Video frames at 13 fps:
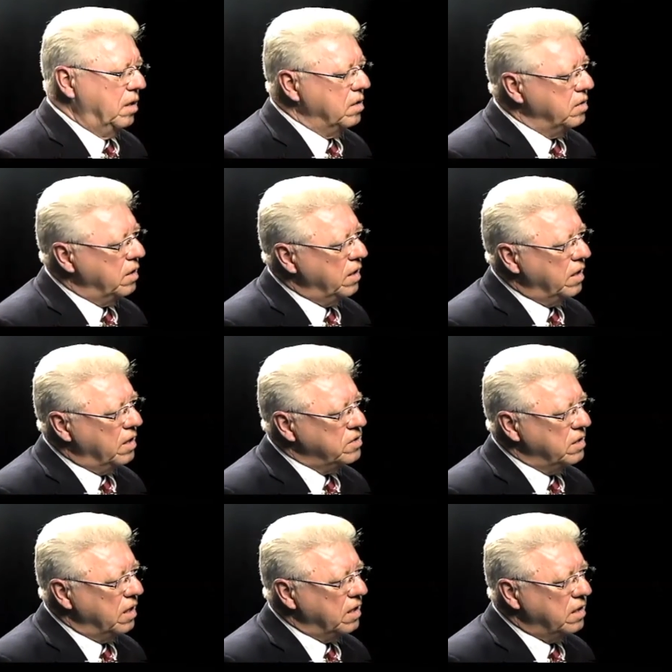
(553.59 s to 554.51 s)
Anything else
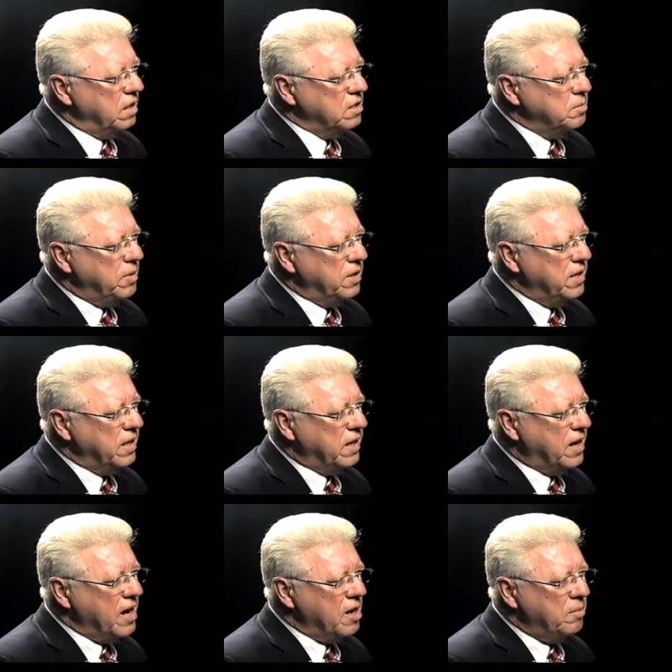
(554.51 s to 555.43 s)
you'd like to tell us about that
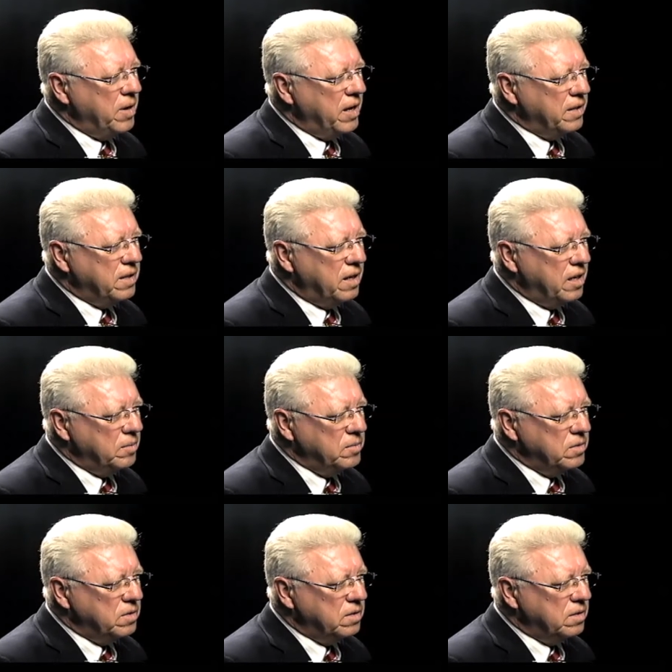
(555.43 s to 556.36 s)
combat
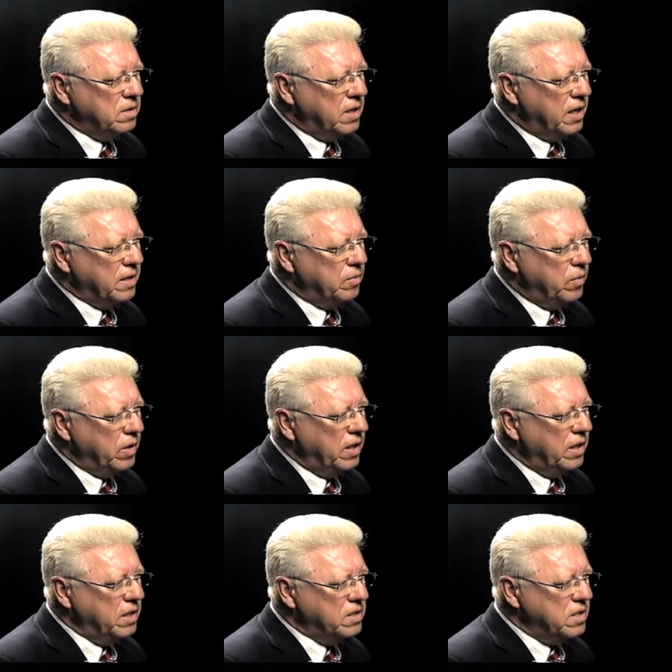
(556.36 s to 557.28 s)
time that
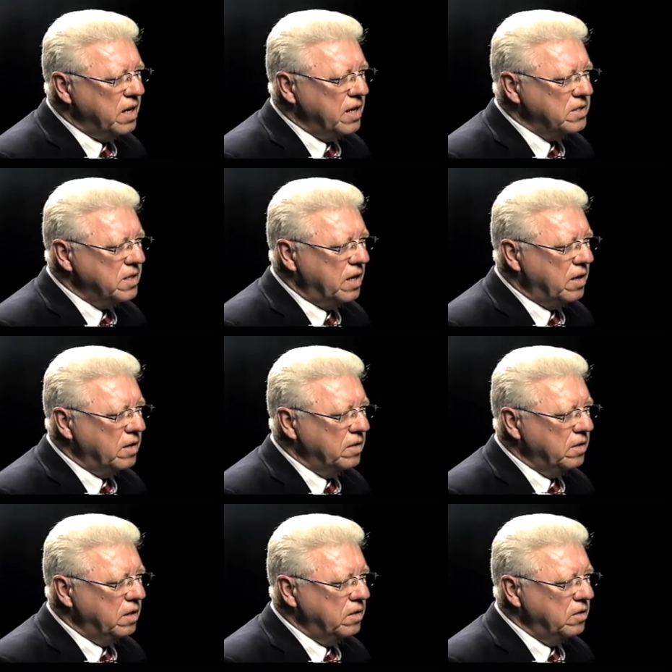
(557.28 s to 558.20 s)
really stands out
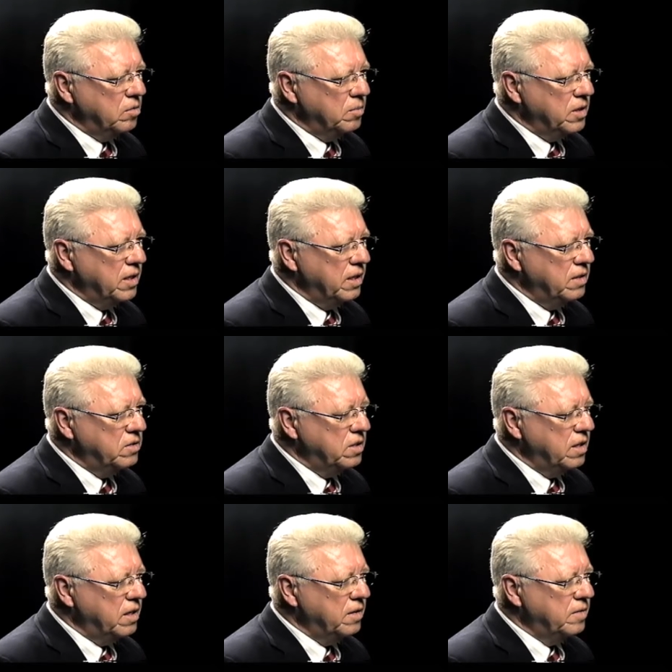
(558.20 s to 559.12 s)
in your mind,
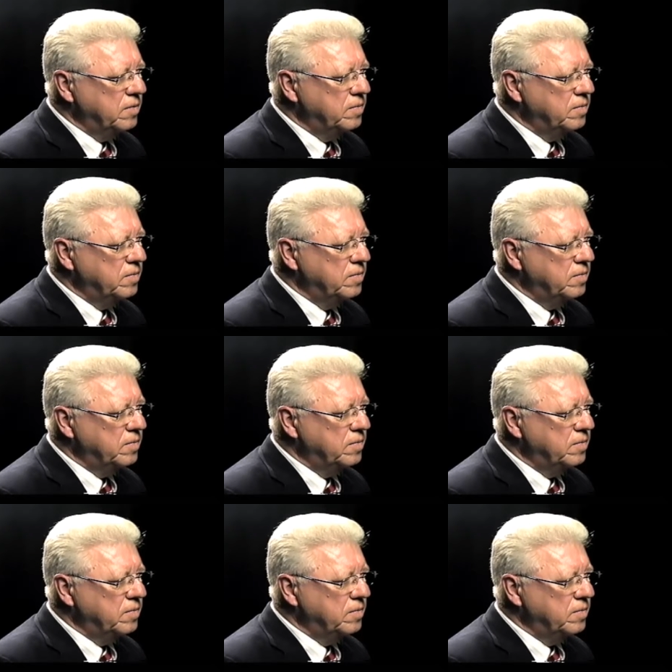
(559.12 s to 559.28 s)
John?